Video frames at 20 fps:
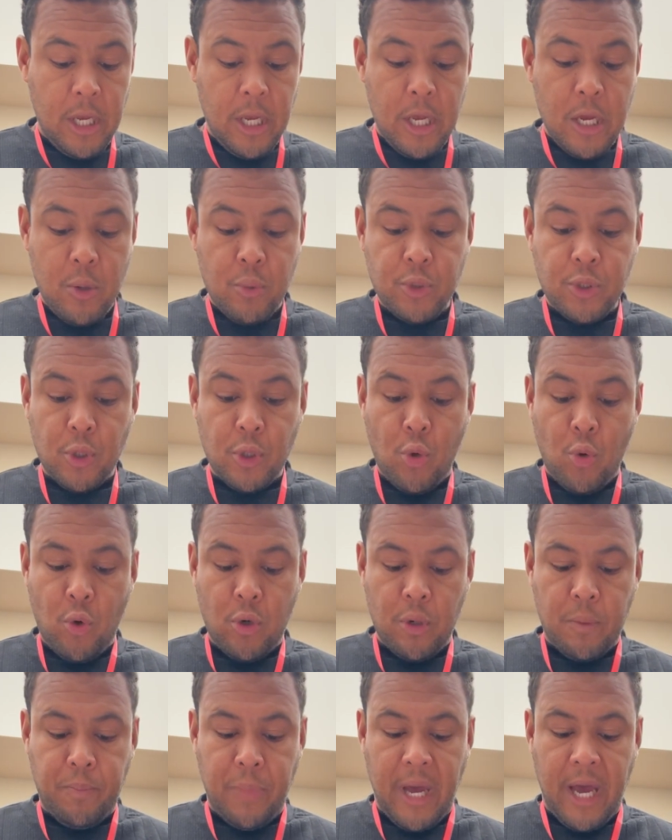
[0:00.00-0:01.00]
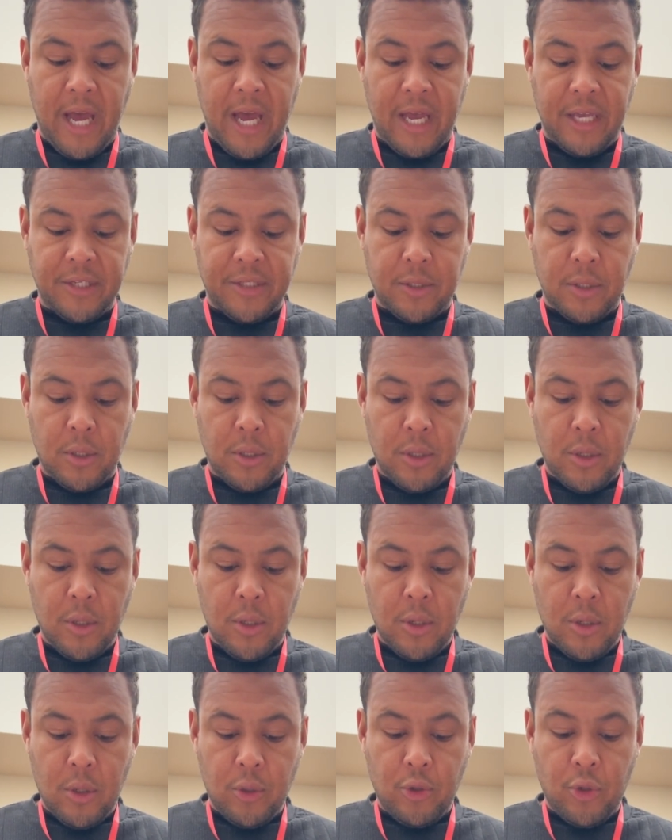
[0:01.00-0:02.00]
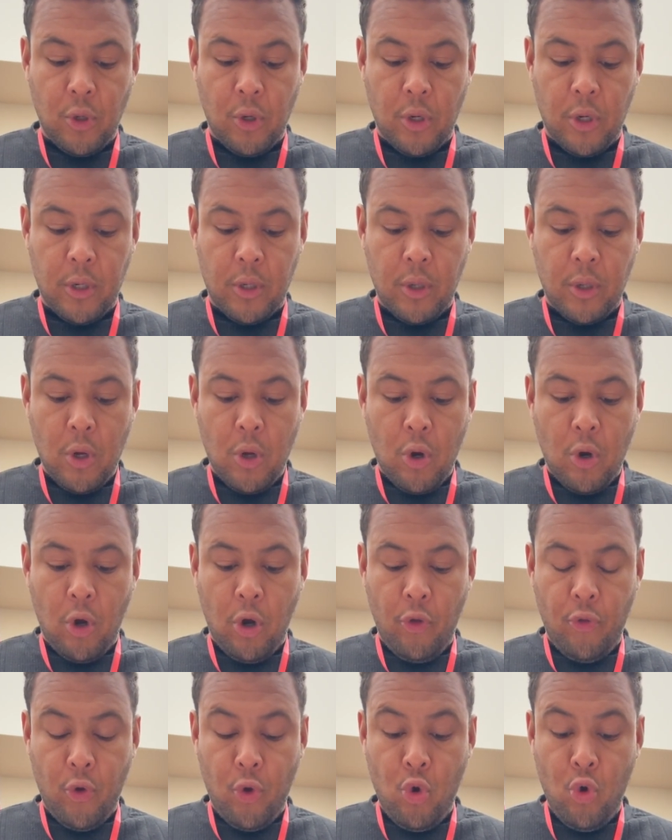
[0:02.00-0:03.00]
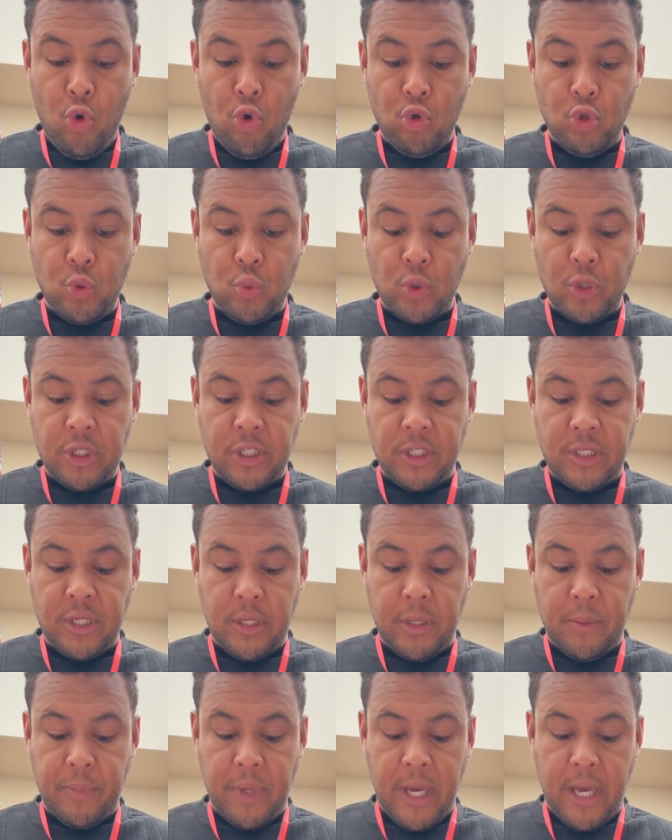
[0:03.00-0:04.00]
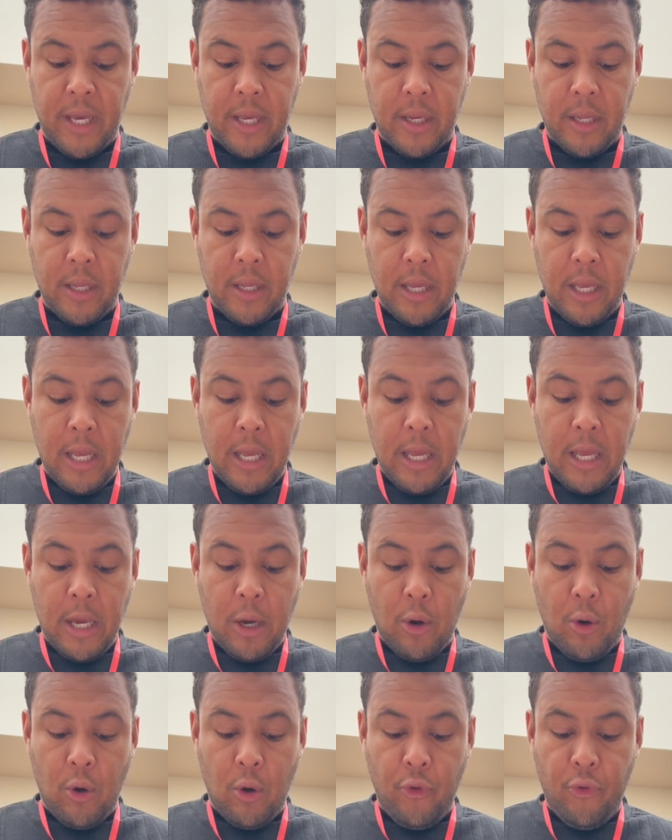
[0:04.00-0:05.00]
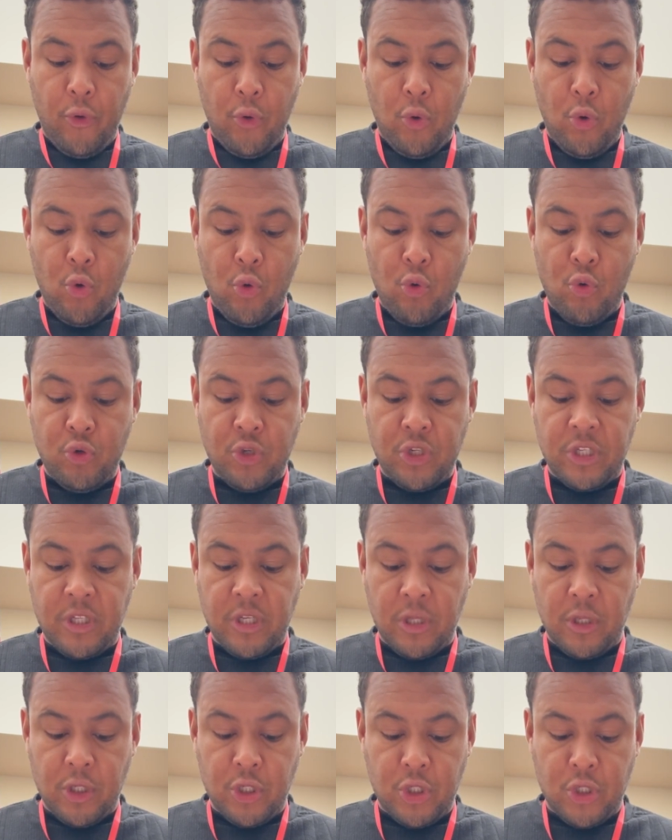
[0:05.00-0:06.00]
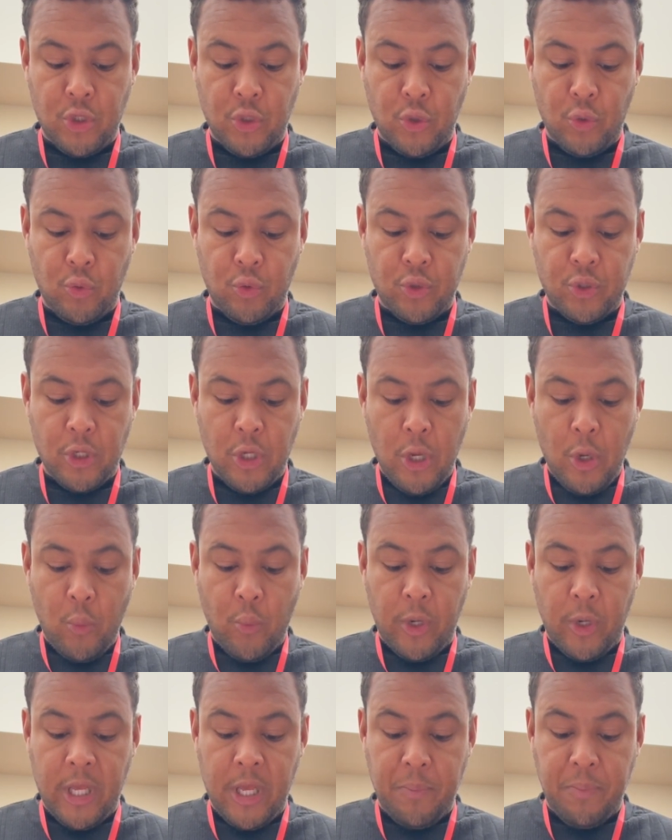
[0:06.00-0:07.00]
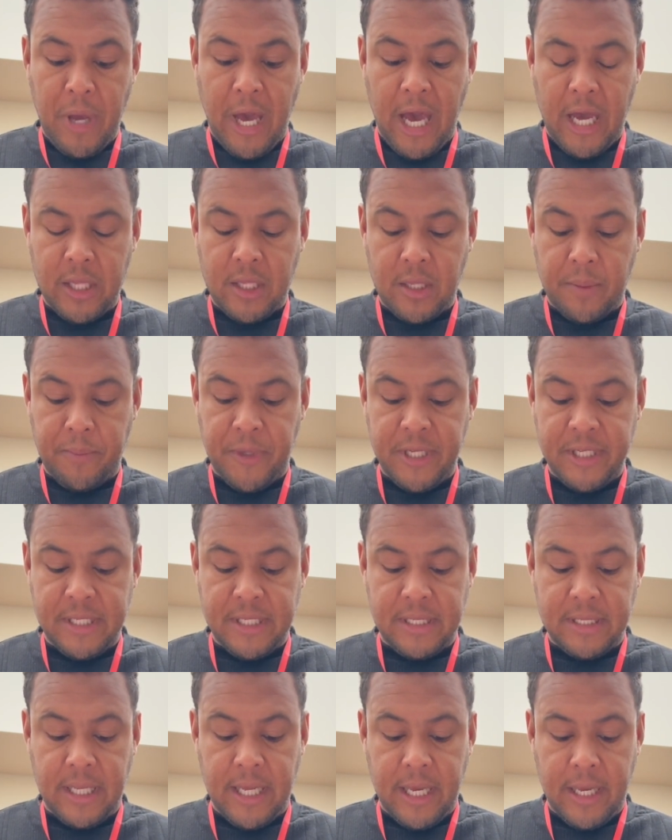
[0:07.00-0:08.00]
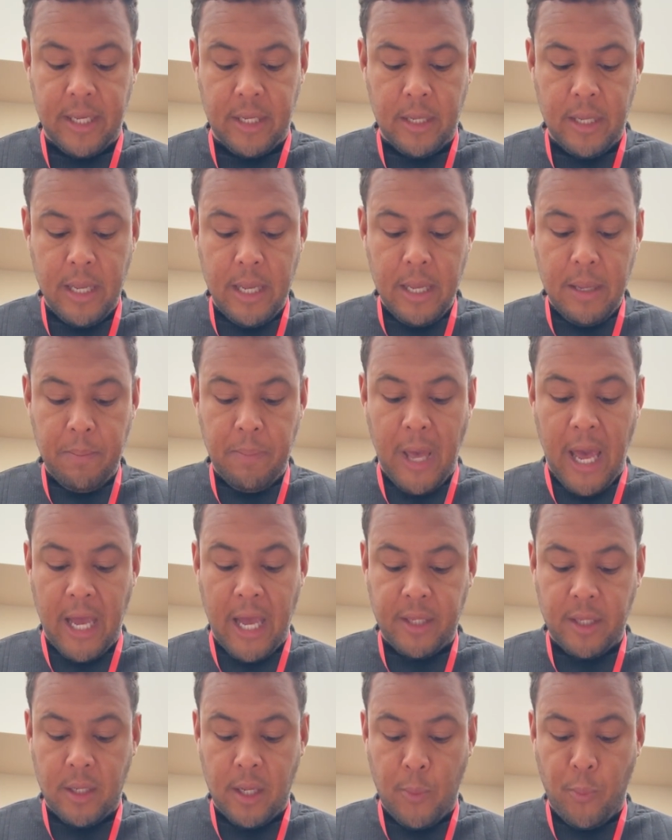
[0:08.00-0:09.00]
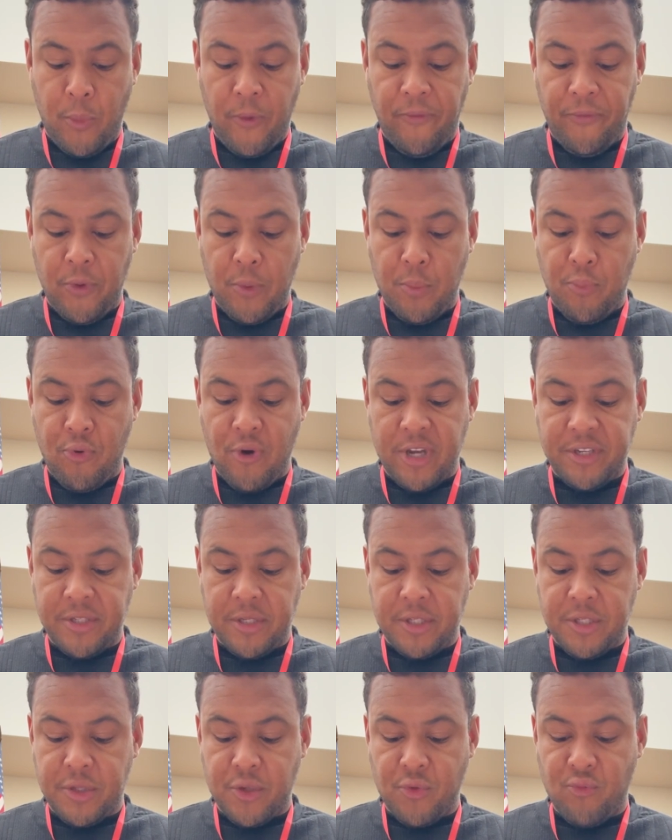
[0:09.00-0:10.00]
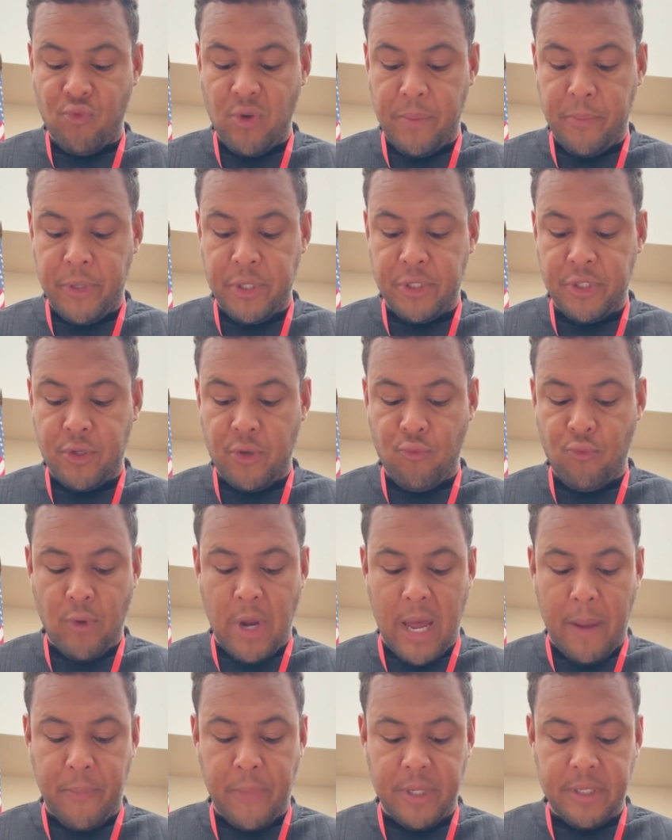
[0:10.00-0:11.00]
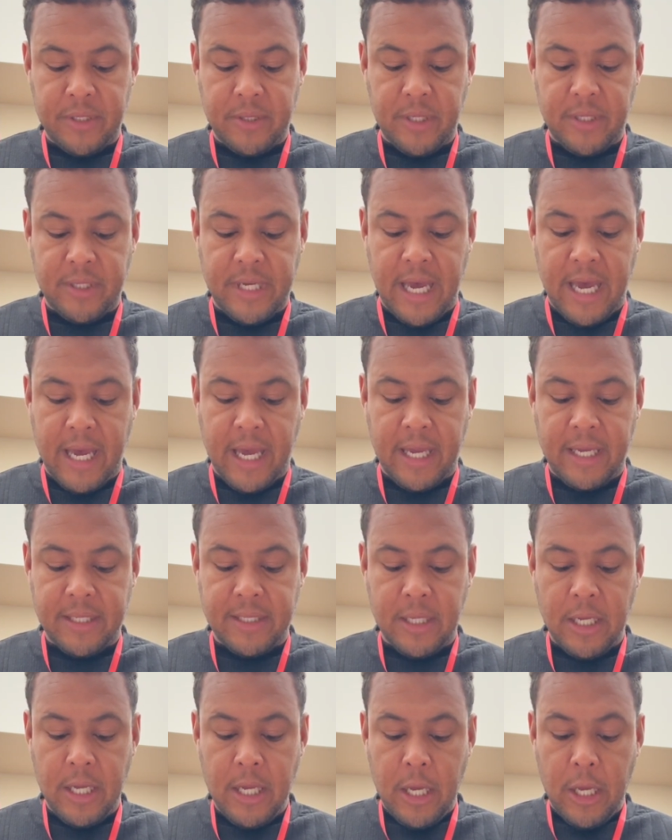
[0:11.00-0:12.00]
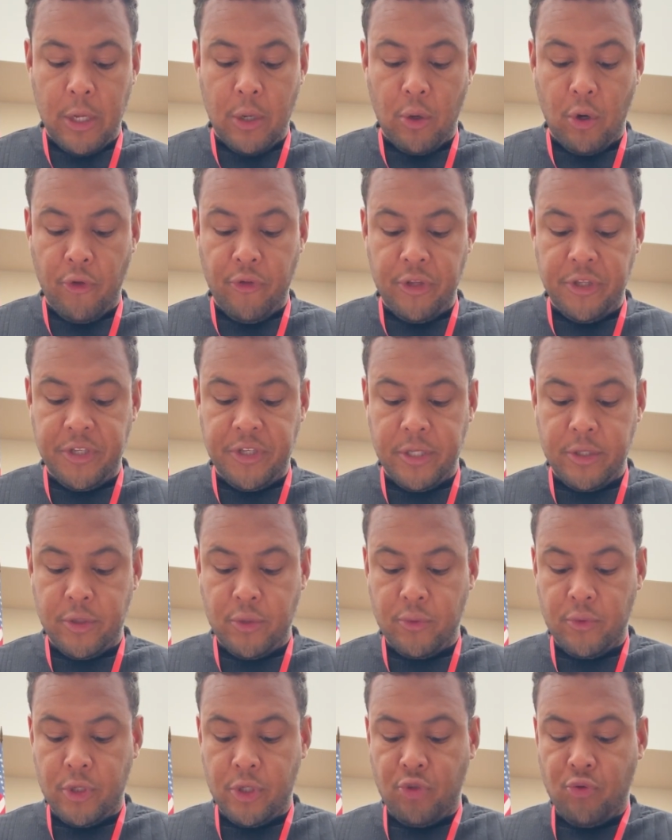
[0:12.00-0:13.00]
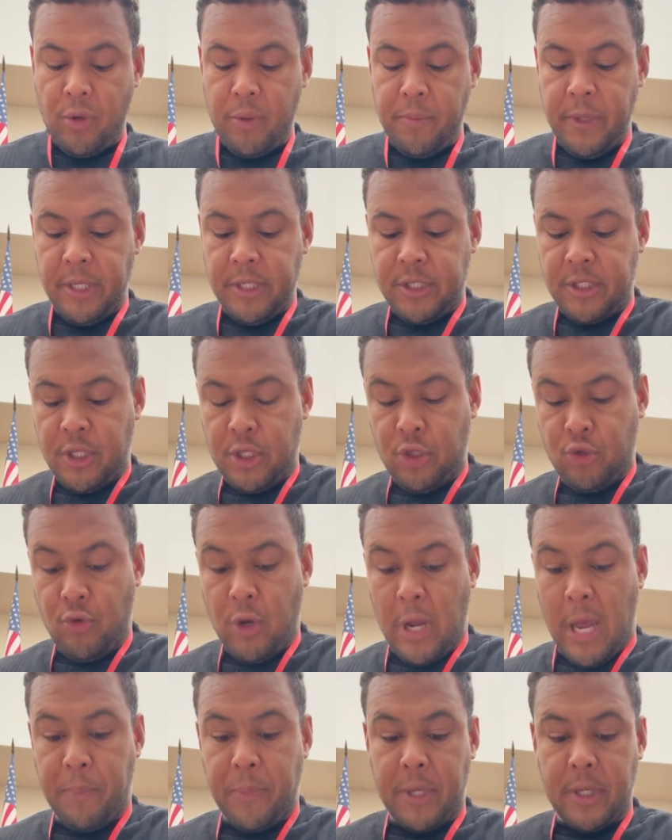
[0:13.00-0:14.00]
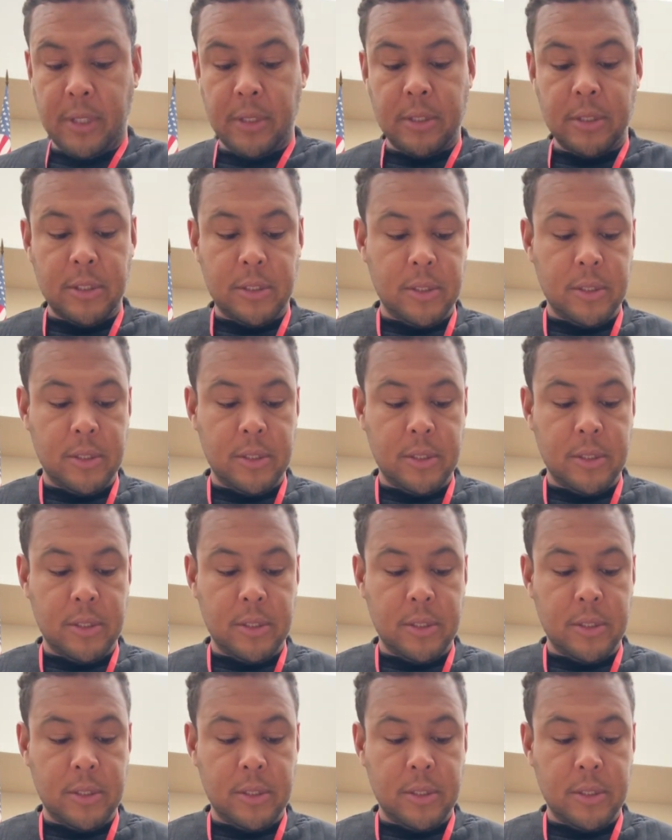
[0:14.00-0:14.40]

It was a quarter past dawn. All the who's were still abed. All the who still a snooze when he packed up his sled, packed it up with their presents, the ribbons, the wrappings, the tags, and all the tinsel, the trimmings, the trappings.